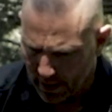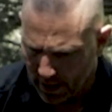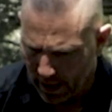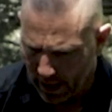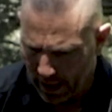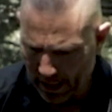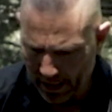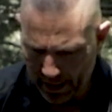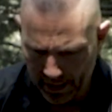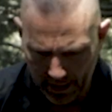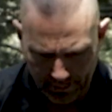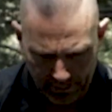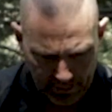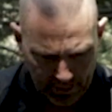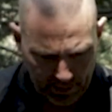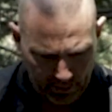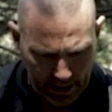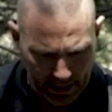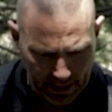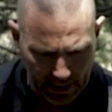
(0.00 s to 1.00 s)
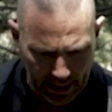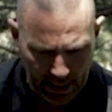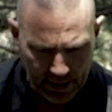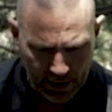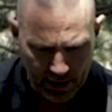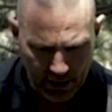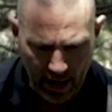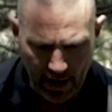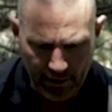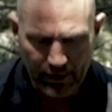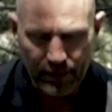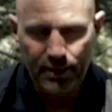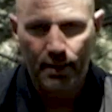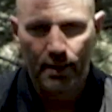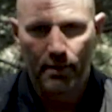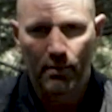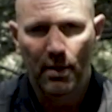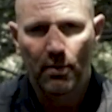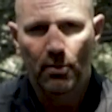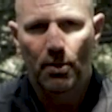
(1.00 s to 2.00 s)
The big danger,
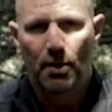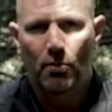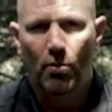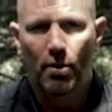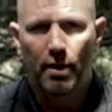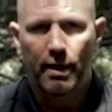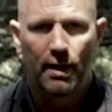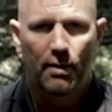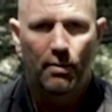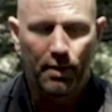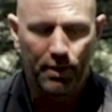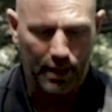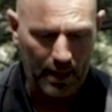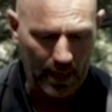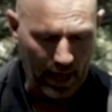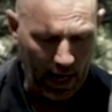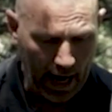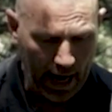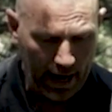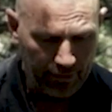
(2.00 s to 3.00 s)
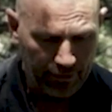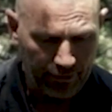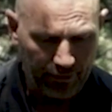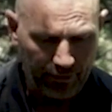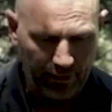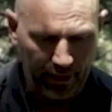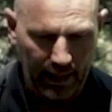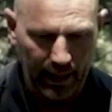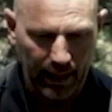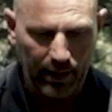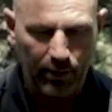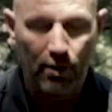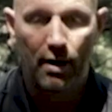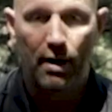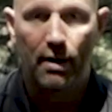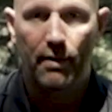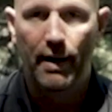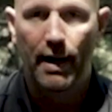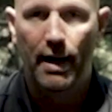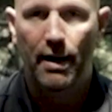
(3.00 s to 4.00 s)
obviously, when we're working with a knife
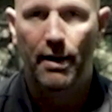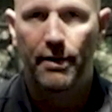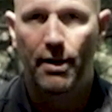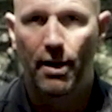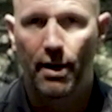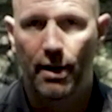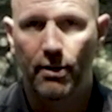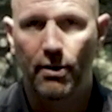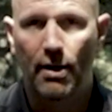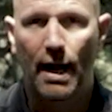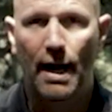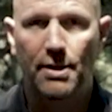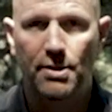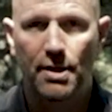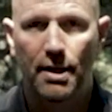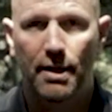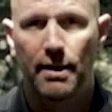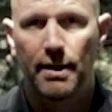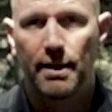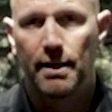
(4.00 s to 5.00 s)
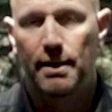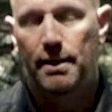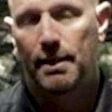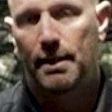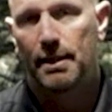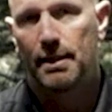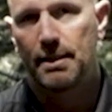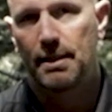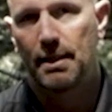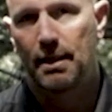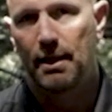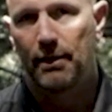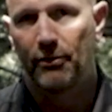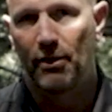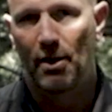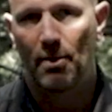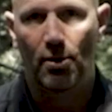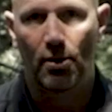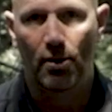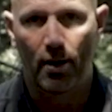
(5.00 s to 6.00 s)
anywhere around our crotch area is hitting a
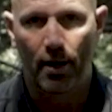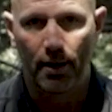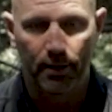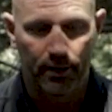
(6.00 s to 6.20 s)
femoral